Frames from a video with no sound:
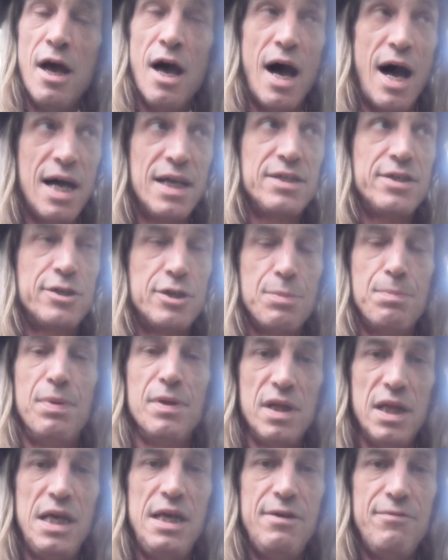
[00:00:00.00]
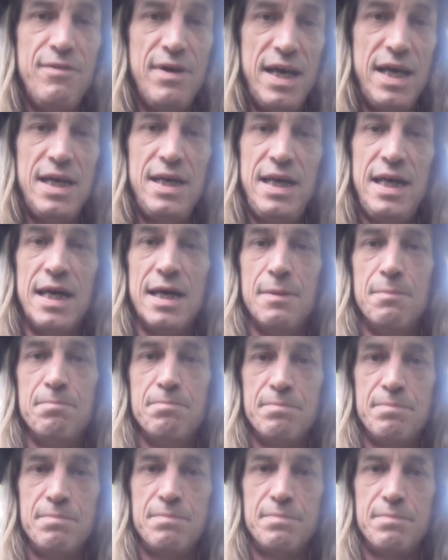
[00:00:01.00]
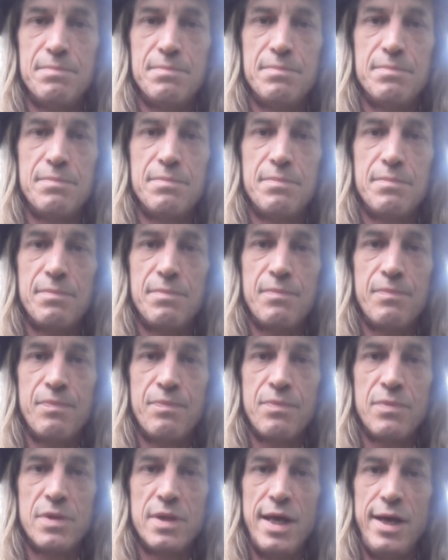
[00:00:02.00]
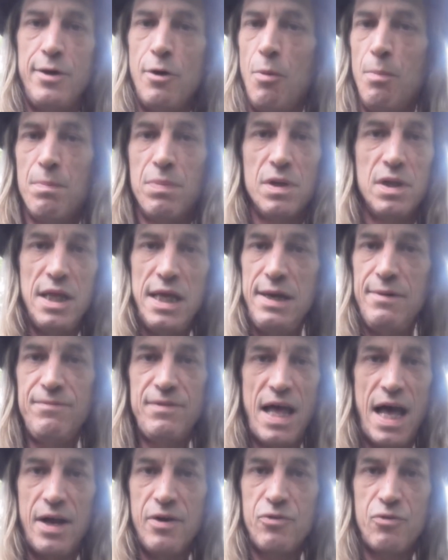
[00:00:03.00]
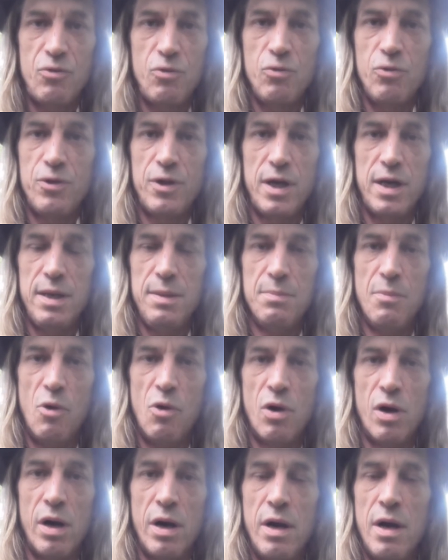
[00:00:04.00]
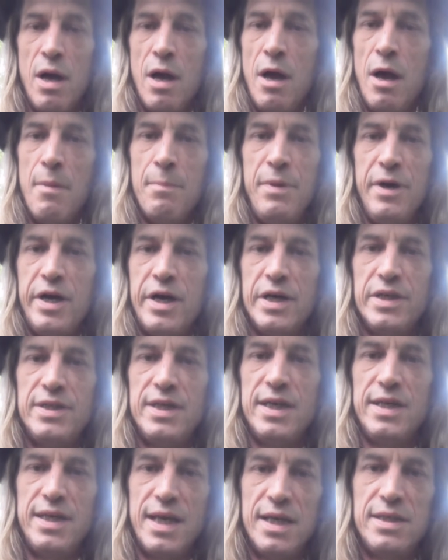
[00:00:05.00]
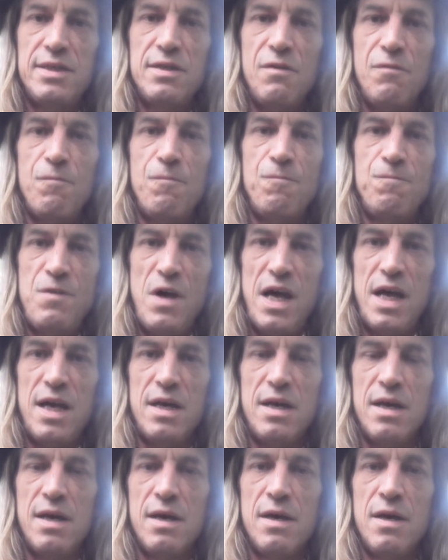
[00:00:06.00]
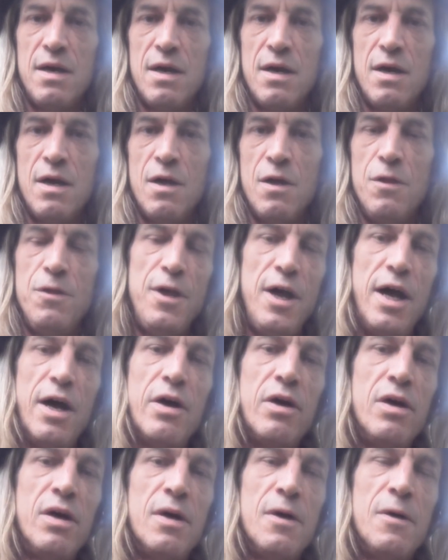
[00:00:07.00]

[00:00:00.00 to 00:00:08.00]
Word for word: us to believe in him. They don't believe that truth anymore because it doesn't fit their